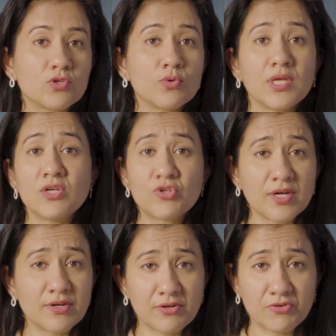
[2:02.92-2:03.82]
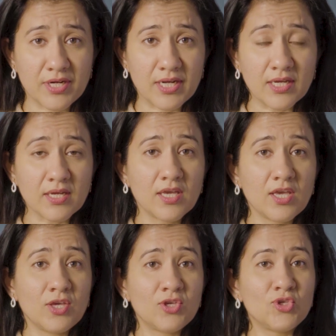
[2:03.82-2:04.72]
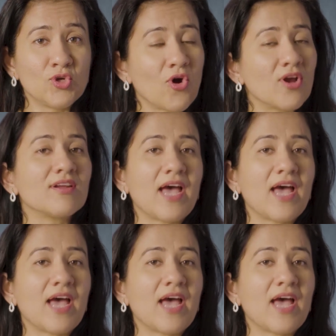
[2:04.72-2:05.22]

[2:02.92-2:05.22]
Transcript: into intraday trading, your